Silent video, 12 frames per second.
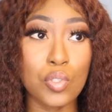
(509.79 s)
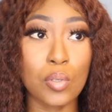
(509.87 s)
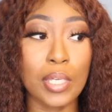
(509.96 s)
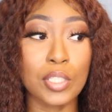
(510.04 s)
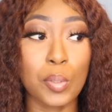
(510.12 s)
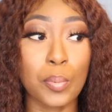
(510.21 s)
so
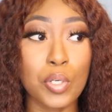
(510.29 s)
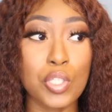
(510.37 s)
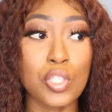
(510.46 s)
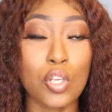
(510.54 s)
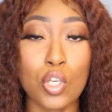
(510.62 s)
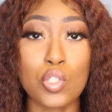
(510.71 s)
like the
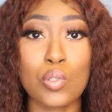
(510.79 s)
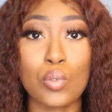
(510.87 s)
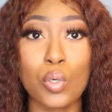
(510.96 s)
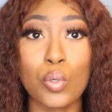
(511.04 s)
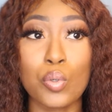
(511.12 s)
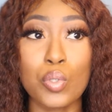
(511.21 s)
person also
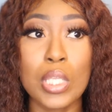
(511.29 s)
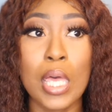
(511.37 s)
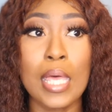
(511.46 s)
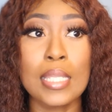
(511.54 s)
knows